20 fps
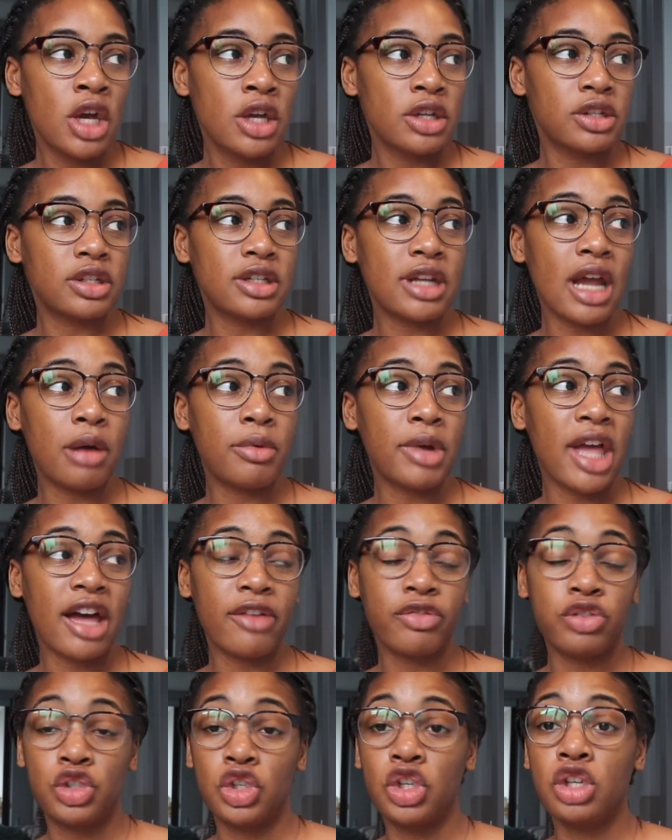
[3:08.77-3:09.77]
So now we
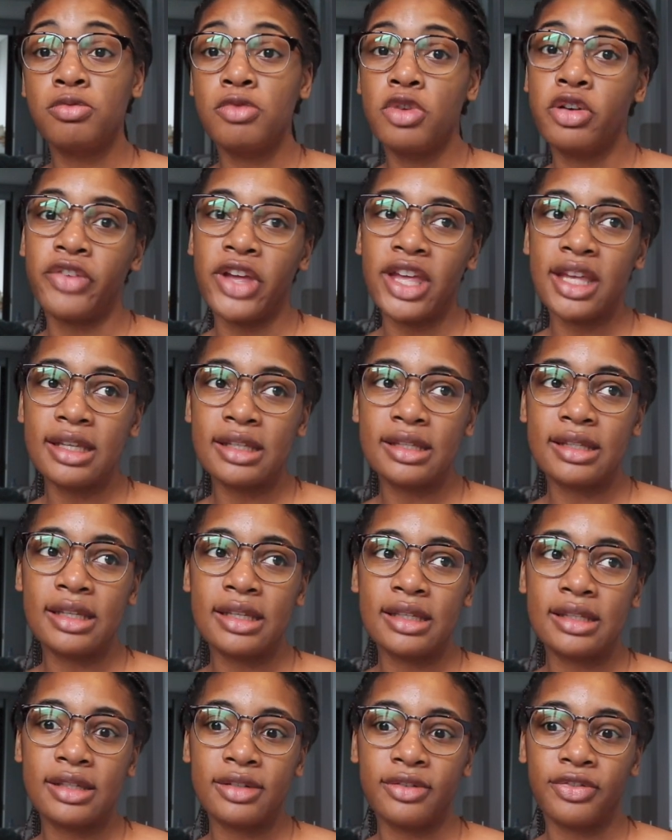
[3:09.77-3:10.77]
have two more
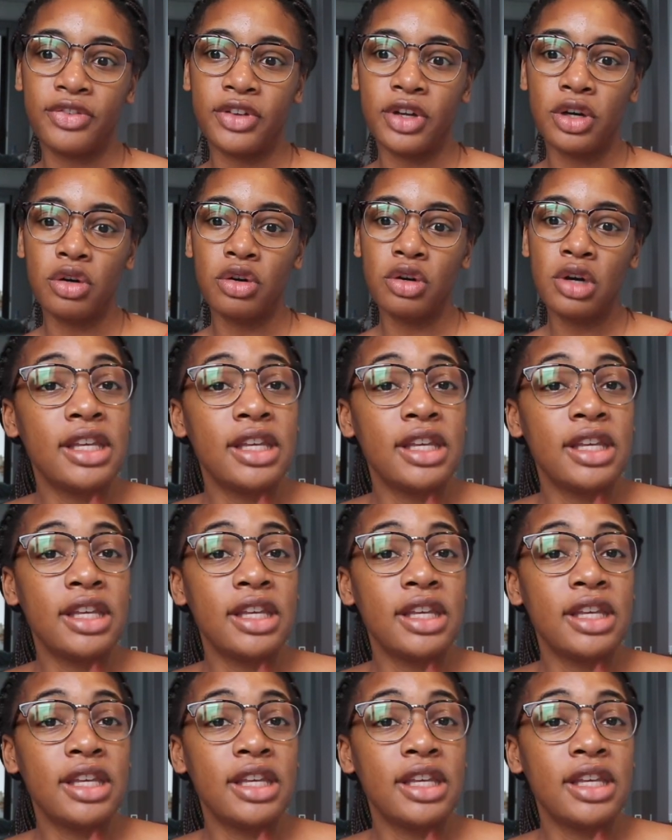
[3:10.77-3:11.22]
vacancies to fill.